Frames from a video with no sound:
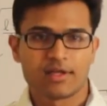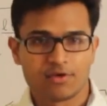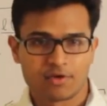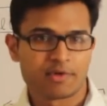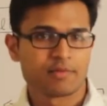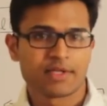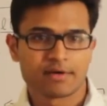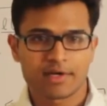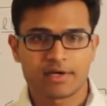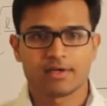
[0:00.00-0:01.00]
You remember
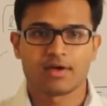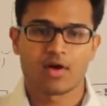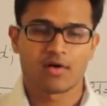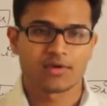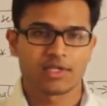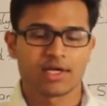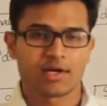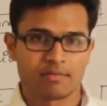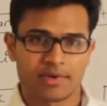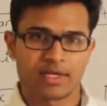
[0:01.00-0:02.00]
that, right? After the
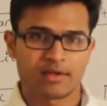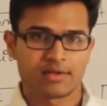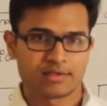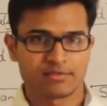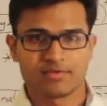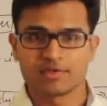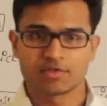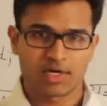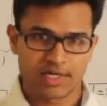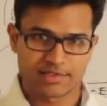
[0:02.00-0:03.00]
compiler there is a phase
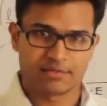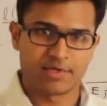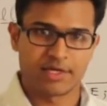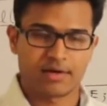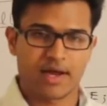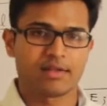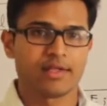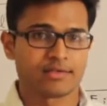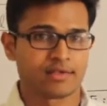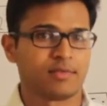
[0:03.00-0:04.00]
called assembler, and
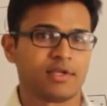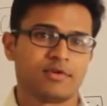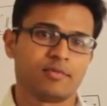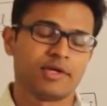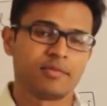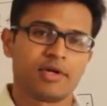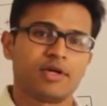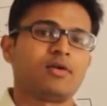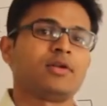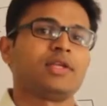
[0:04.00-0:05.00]
the assembler will be
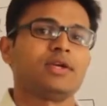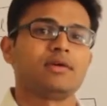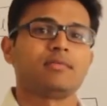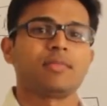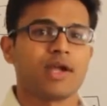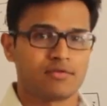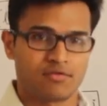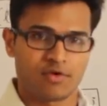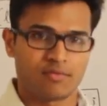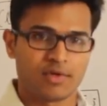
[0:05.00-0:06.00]
depending on the
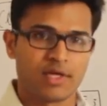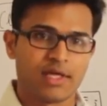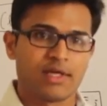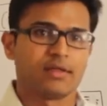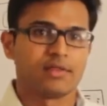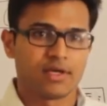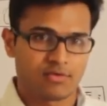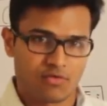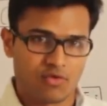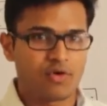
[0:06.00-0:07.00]
platform.
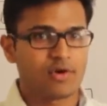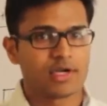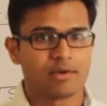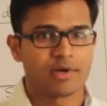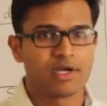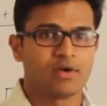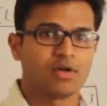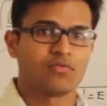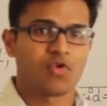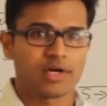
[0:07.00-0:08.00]
Therefore, depending
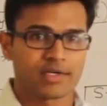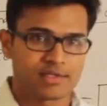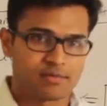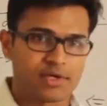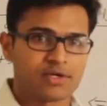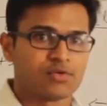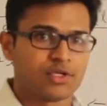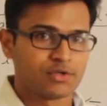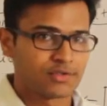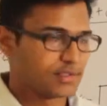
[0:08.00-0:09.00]
on what assembler you
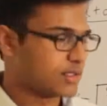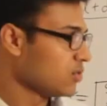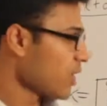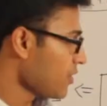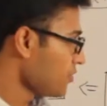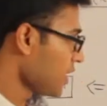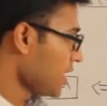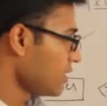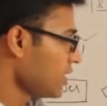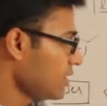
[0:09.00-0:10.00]
use, you have to
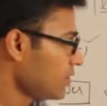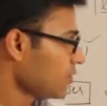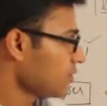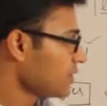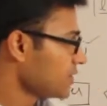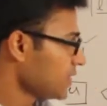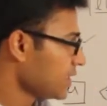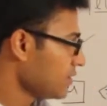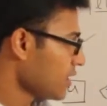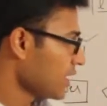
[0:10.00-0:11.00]
write the this
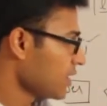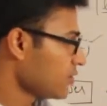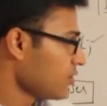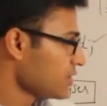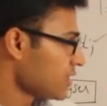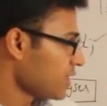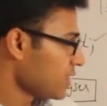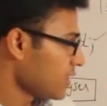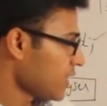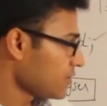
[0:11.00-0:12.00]
target code
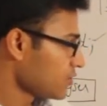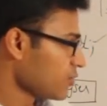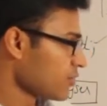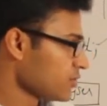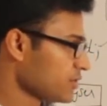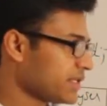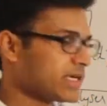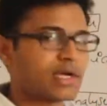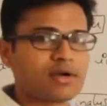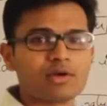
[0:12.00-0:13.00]
generator has to produce
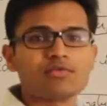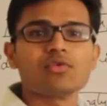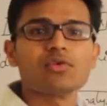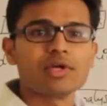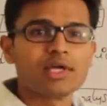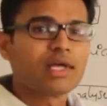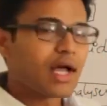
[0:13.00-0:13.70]
that kind of code.